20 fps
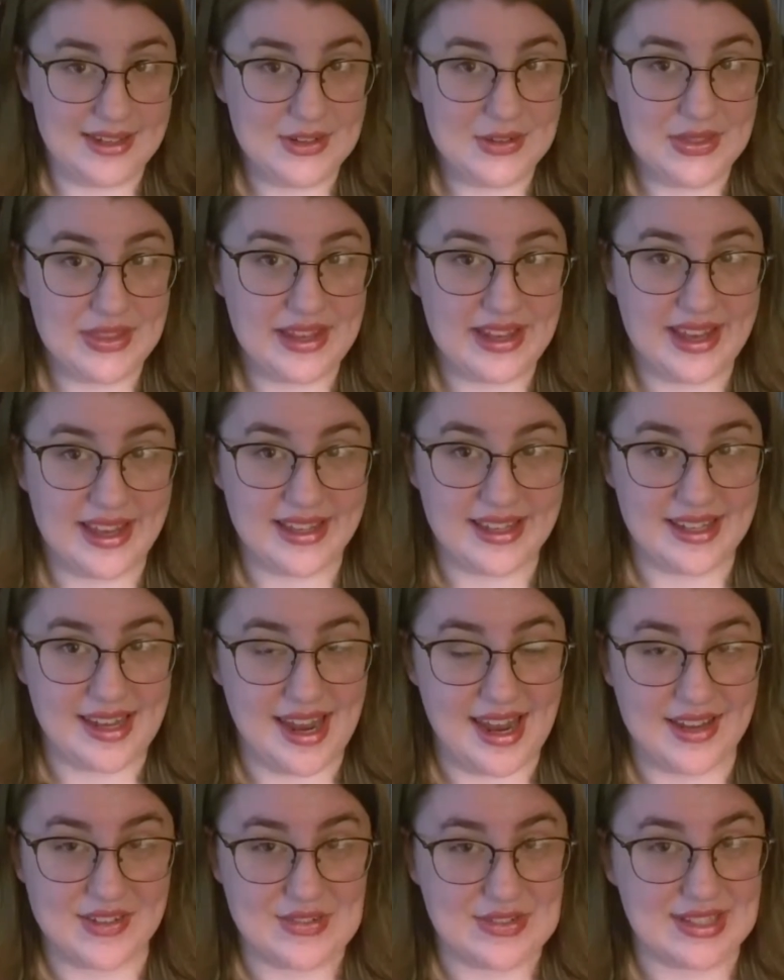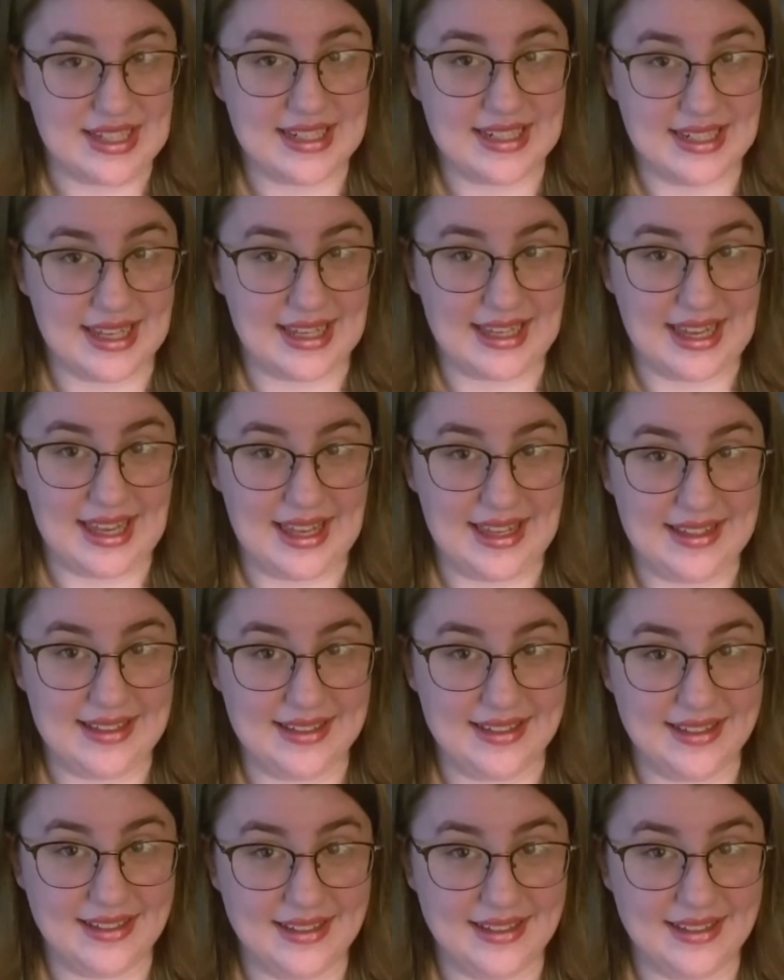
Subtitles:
I don't think I could handle it again.